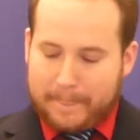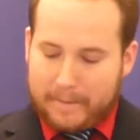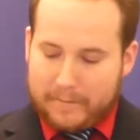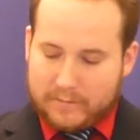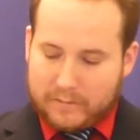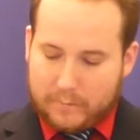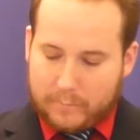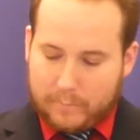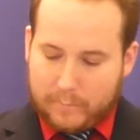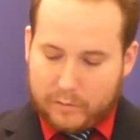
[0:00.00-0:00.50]

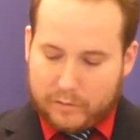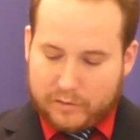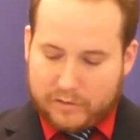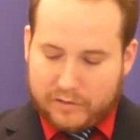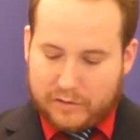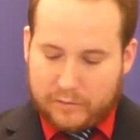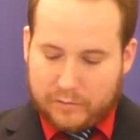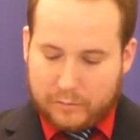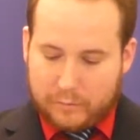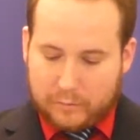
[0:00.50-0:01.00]
So,
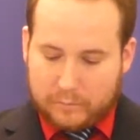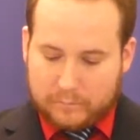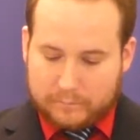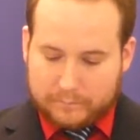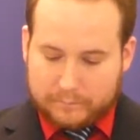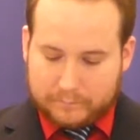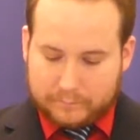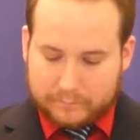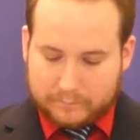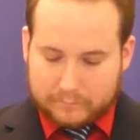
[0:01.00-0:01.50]
verse 2
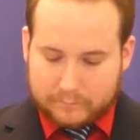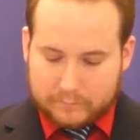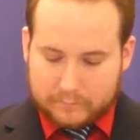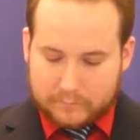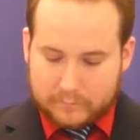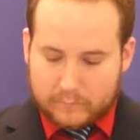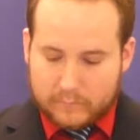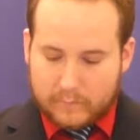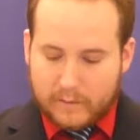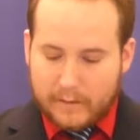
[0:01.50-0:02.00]

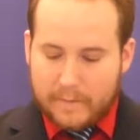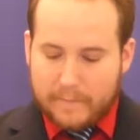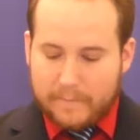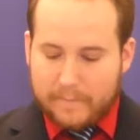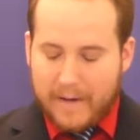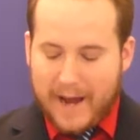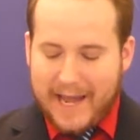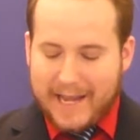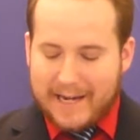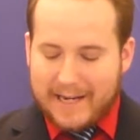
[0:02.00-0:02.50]

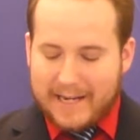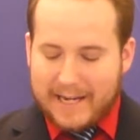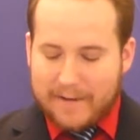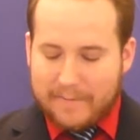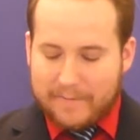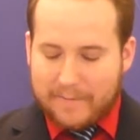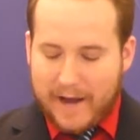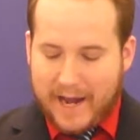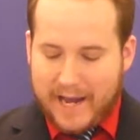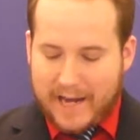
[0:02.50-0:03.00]
Vanity
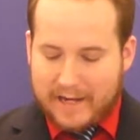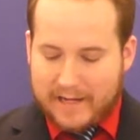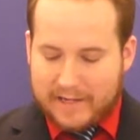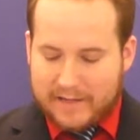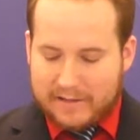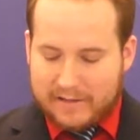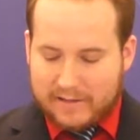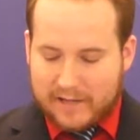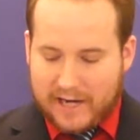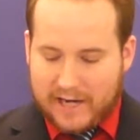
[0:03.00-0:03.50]
of
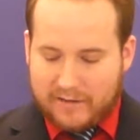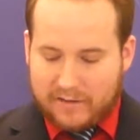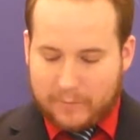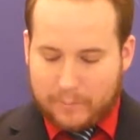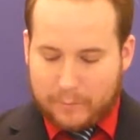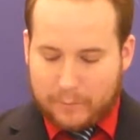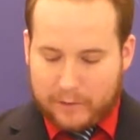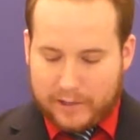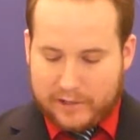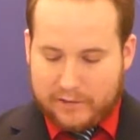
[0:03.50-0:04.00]
vanities, saith
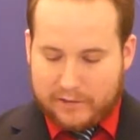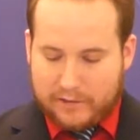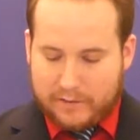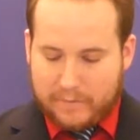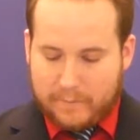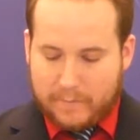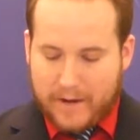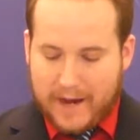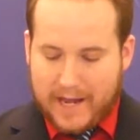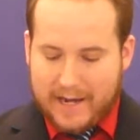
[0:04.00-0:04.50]
the
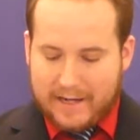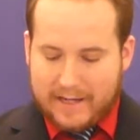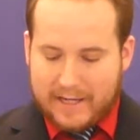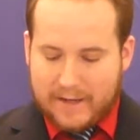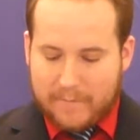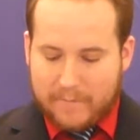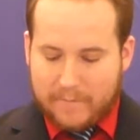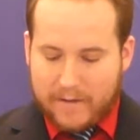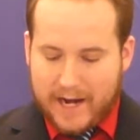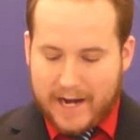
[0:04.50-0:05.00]
preacher, vanity
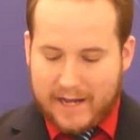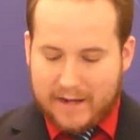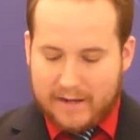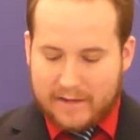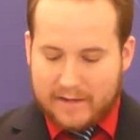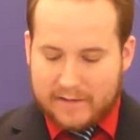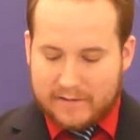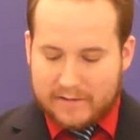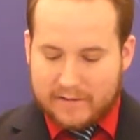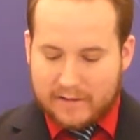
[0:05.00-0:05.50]
of
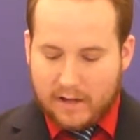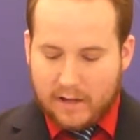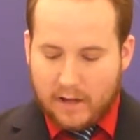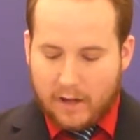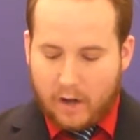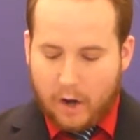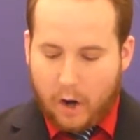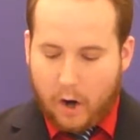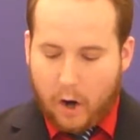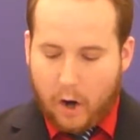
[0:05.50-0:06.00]
vanities,
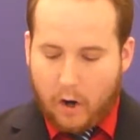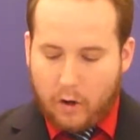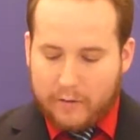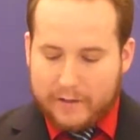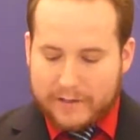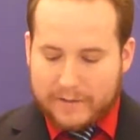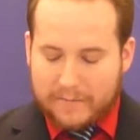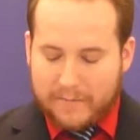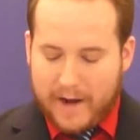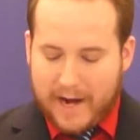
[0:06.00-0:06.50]
all
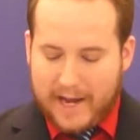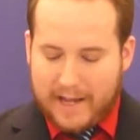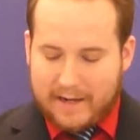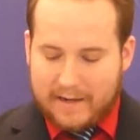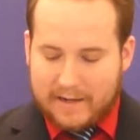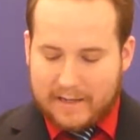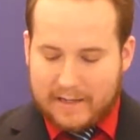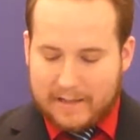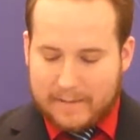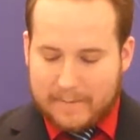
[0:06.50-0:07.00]
is
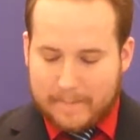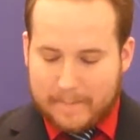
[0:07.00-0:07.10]
vanity.